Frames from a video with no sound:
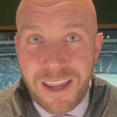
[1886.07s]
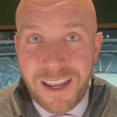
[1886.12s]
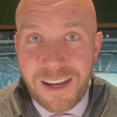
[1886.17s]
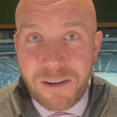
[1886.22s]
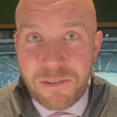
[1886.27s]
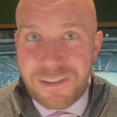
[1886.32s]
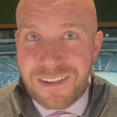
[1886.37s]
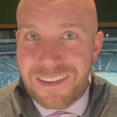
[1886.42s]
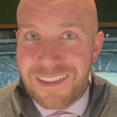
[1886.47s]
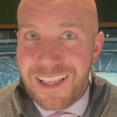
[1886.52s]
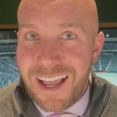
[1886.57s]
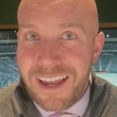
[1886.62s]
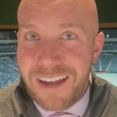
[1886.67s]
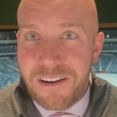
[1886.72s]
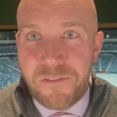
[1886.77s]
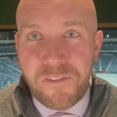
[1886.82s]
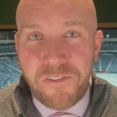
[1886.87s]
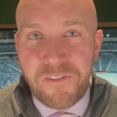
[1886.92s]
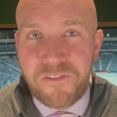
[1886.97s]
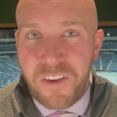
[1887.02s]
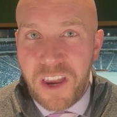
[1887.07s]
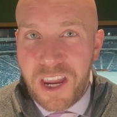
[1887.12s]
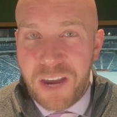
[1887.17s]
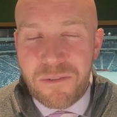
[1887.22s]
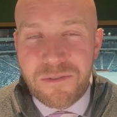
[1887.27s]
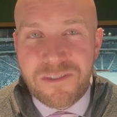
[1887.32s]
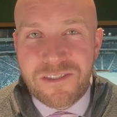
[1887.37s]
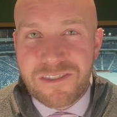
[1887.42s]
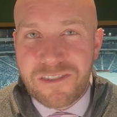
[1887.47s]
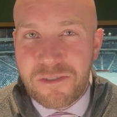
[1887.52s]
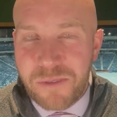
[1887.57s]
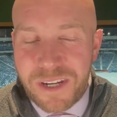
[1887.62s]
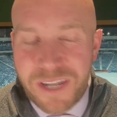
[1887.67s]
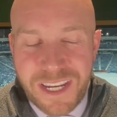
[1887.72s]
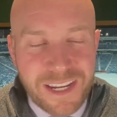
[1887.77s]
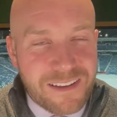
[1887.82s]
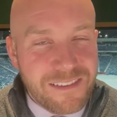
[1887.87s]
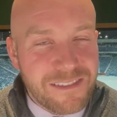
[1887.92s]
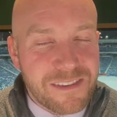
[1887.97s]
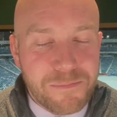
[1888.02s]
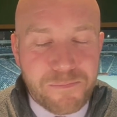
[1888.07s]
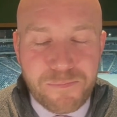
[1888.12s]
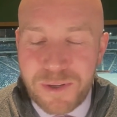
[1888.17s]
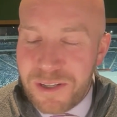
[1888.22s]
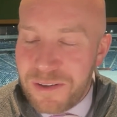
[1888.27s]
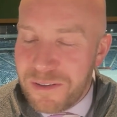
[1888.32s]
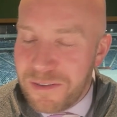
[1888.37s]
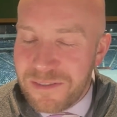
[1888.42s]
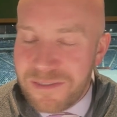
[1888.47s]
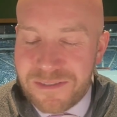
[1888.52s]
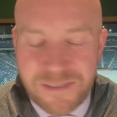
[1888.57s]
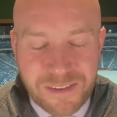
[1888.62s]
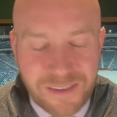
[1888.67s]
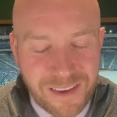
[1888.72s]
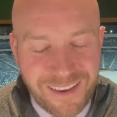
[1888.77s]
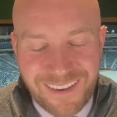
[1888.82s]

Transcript: It was a lot of failed screens. The Bills,